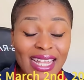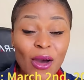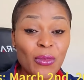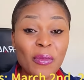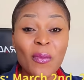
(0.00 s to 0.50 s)

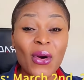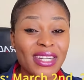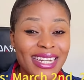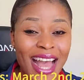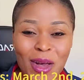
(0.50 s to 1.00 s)
I'll be more
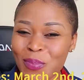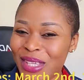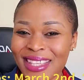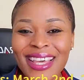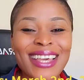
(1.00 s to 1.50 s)
than
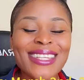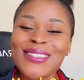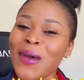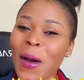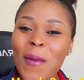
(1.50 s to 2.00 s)
happy
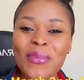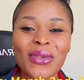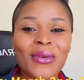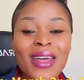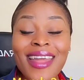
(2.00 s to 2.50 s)
to help
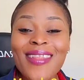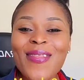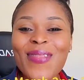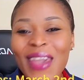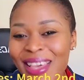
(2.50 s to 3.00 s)
you.
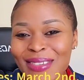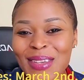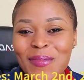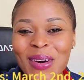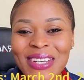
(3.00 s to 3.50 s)
Thank you
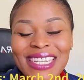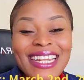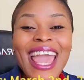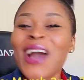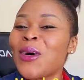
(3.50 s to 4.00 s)
so much, and
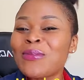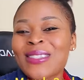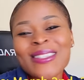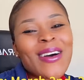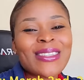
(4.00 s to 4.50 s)
I hope to
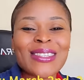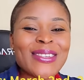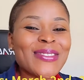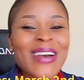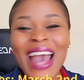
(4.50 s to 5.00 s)
talk to
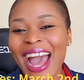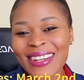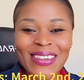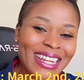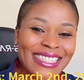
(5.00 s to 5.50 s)
you
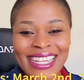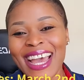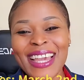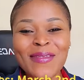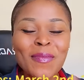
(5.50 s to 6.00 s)
another
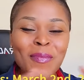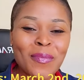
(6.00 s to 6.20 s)
time.